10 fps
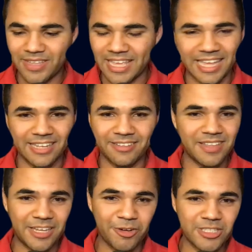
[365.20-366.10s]
and
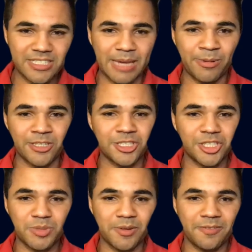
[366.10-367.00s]
Chris Gapart should
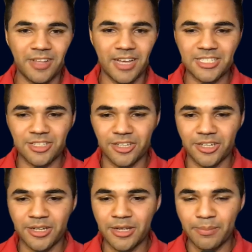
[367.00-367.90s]
just be flexing
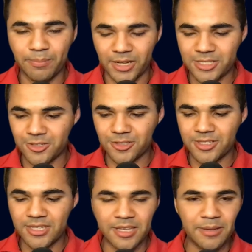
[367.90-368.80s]
their
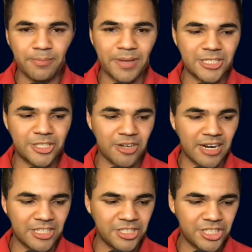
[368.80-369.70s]
muscles. Pitch
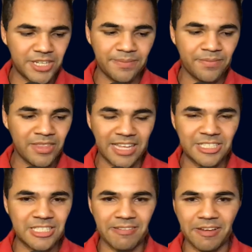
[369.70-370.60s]
strategy, they
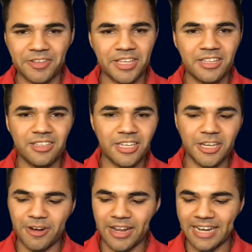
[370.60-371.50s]
just have everything
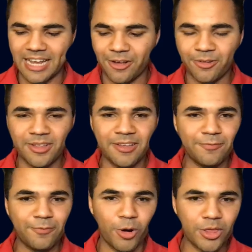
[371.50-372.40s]
clicking right now.
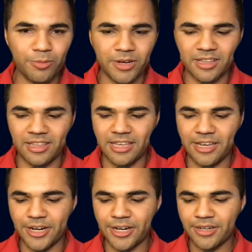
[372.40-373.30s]
4th win of the
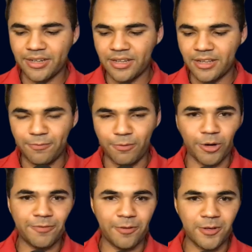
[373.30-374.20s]
year,
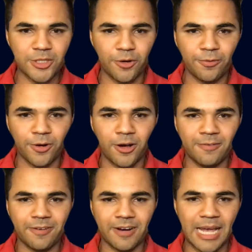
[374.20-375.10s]
41st overall
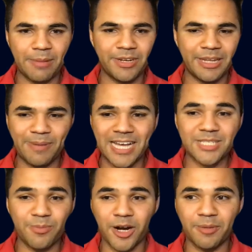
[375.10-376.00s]
for Hamlin. He
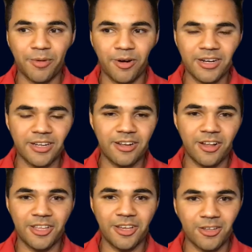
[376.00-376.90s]
passed Mark Martin
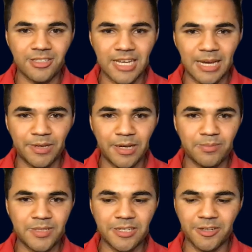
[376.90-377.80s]
on the all-time Cup
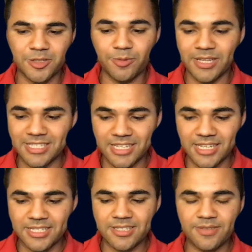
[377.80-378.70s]
Series wins
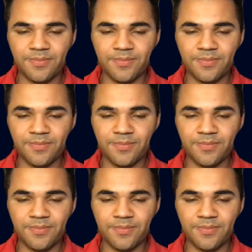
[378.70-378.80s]
list.